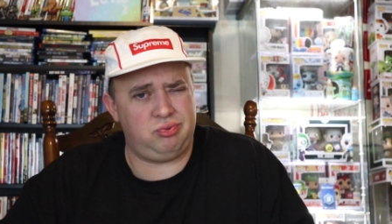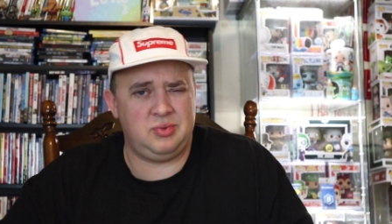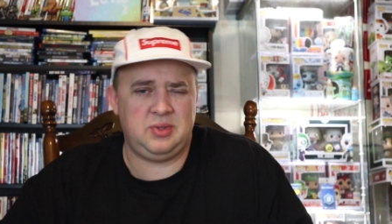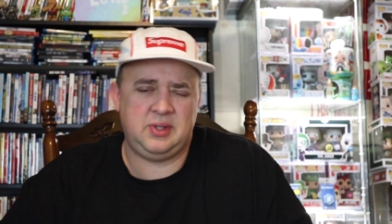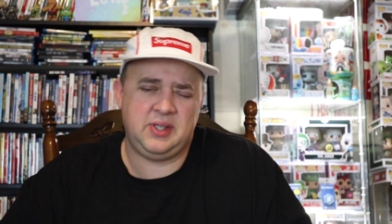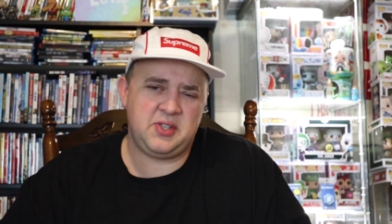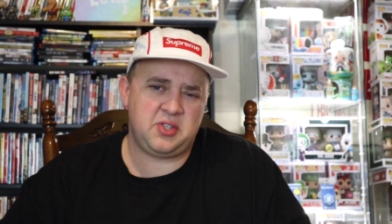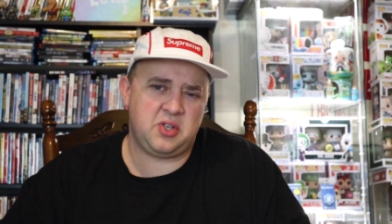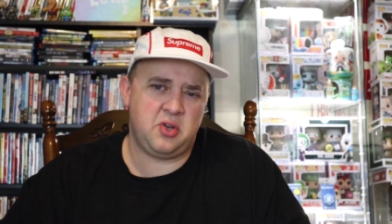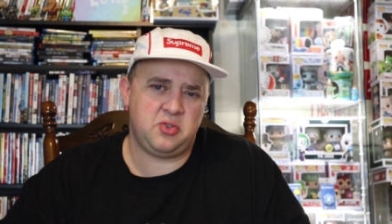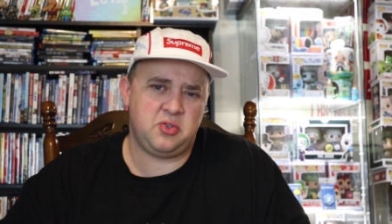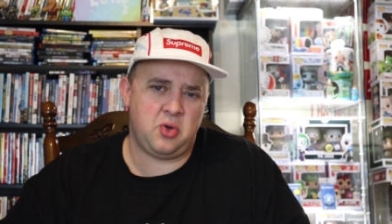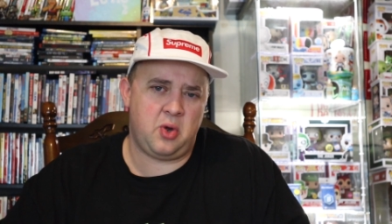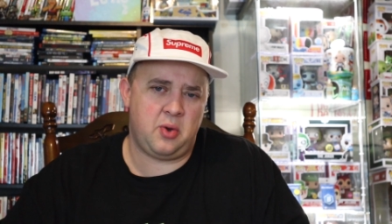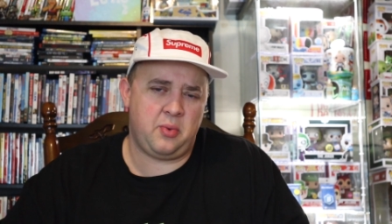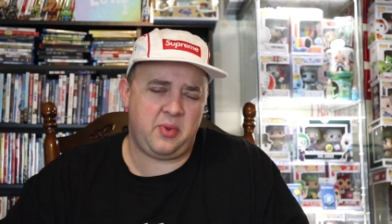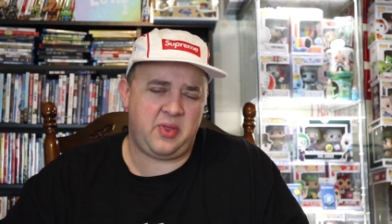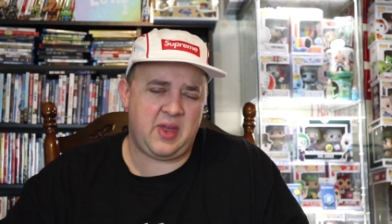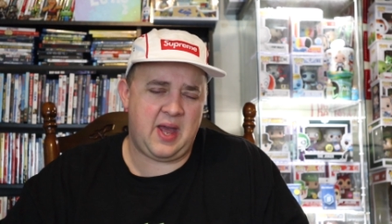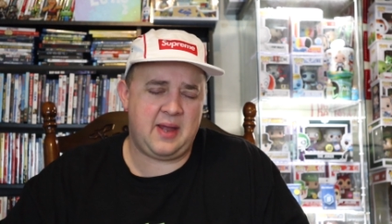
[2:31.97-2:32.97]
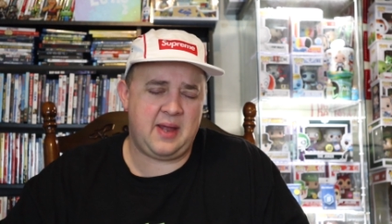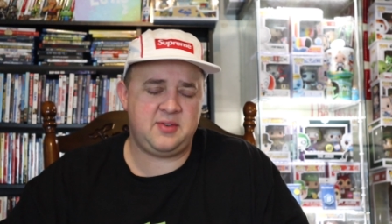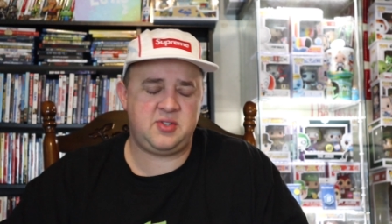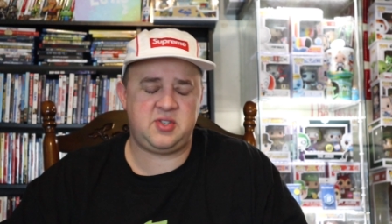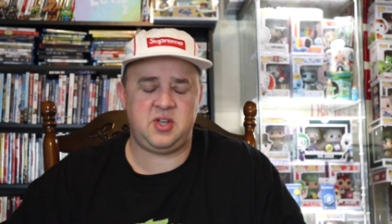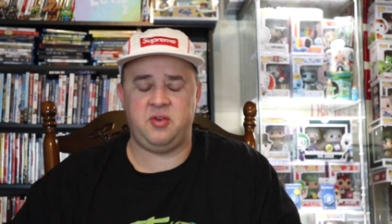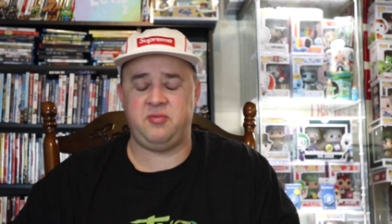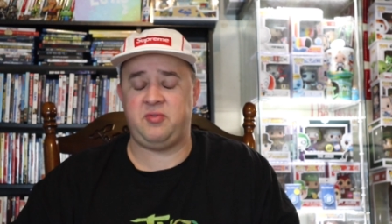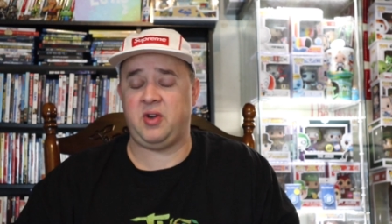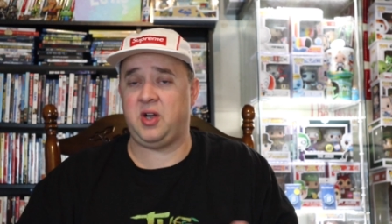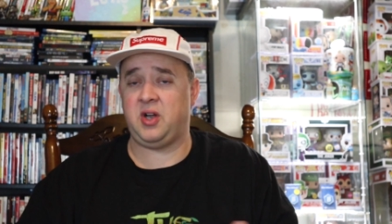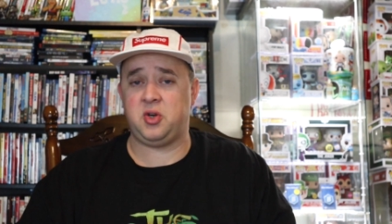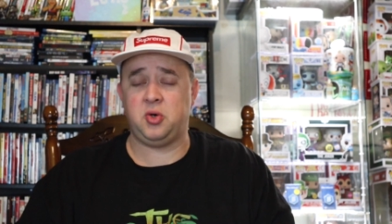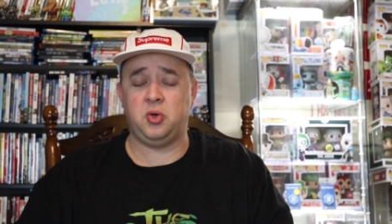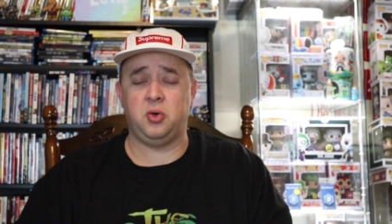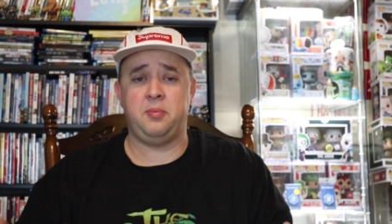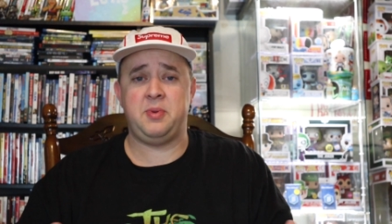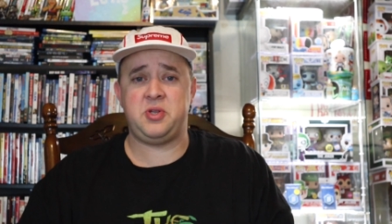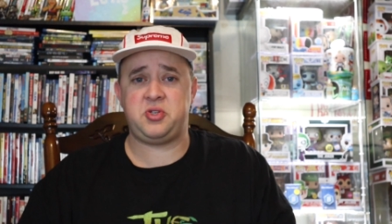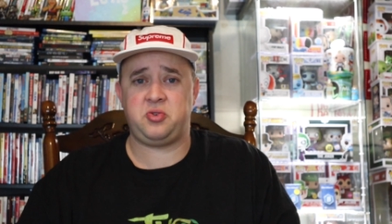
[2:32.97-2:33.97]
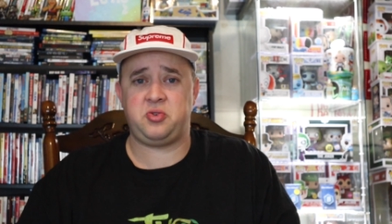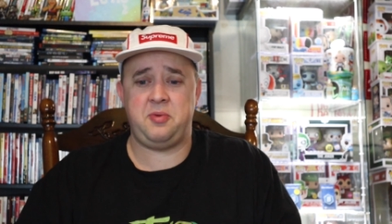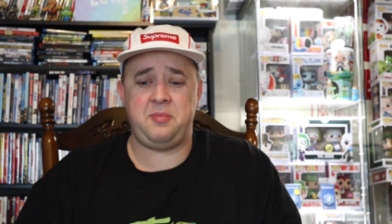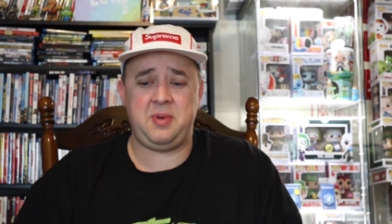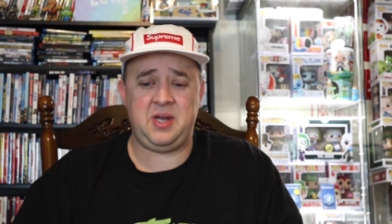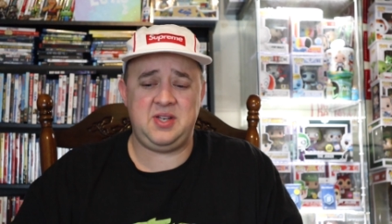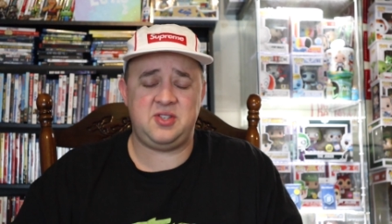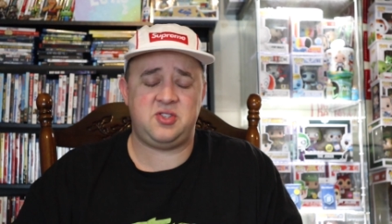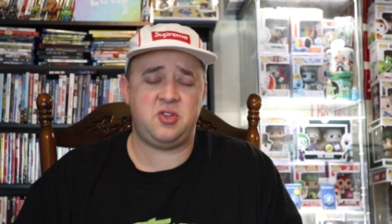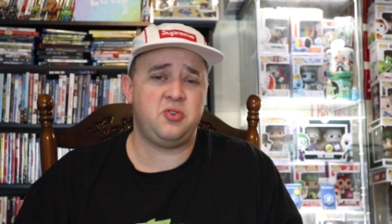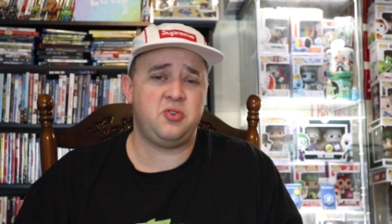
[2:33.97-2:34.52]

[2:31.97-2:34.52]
List goes on with that. So very cool mystery minis.